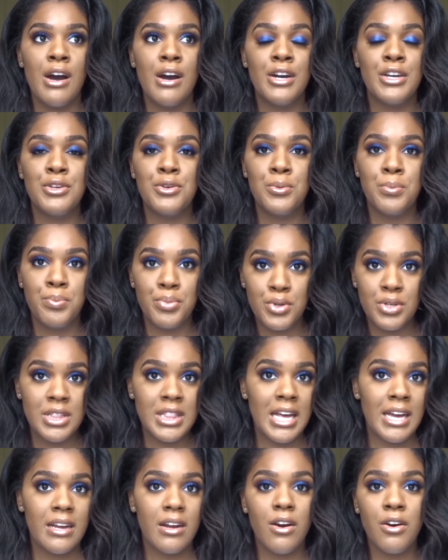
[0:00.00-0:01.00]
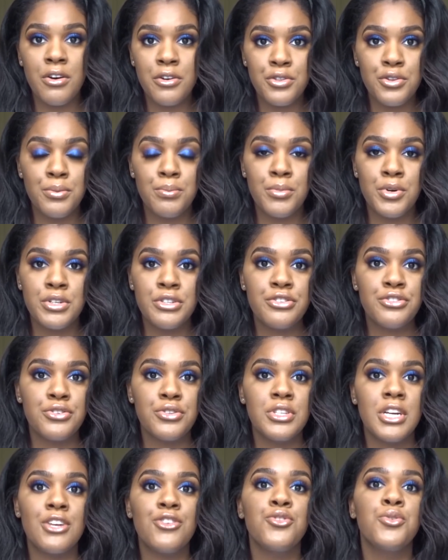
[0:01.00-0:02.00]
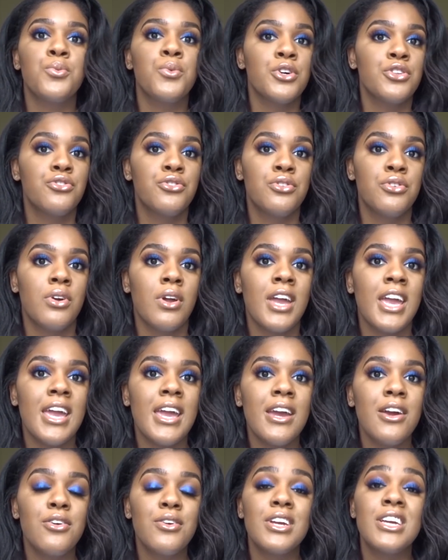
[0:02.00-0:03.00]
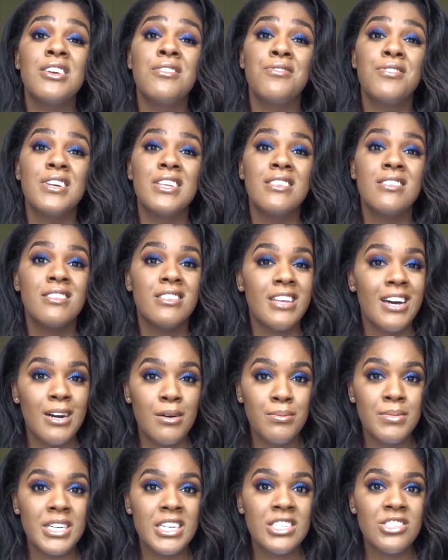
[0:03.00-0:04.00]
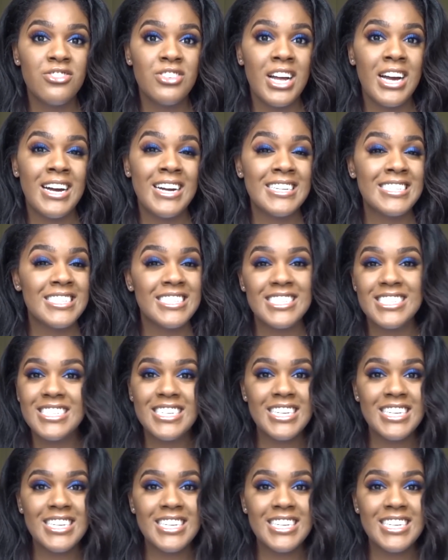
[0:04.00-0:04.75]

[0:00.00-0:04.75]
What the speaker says: you put like all the moisture that you want to your hair, if it's damaged, like